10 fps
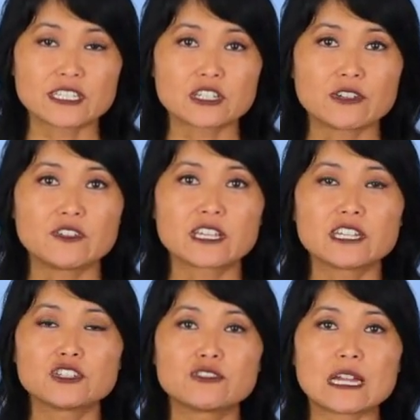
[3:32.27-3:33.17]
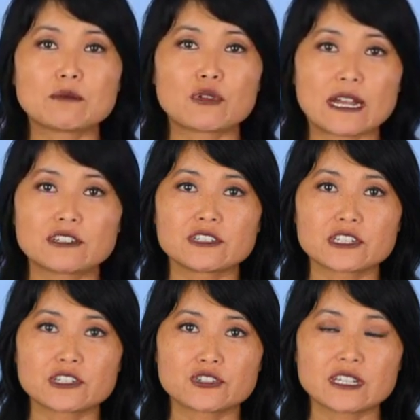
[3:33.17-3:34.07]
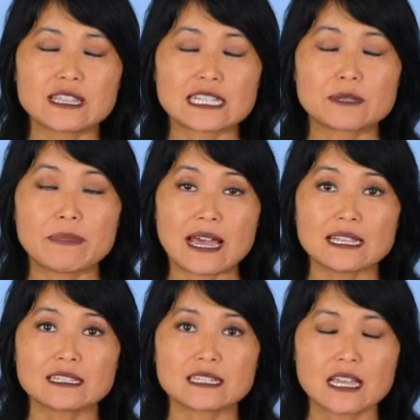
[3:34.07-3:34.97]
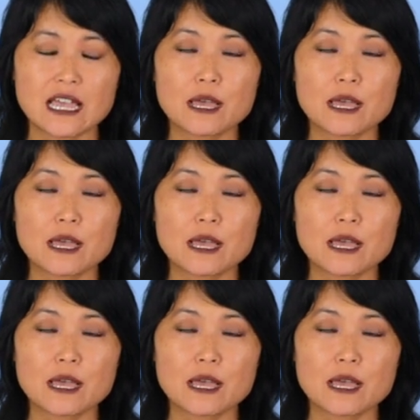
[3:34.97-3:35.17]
so if you can do that prior to surgery, that's best.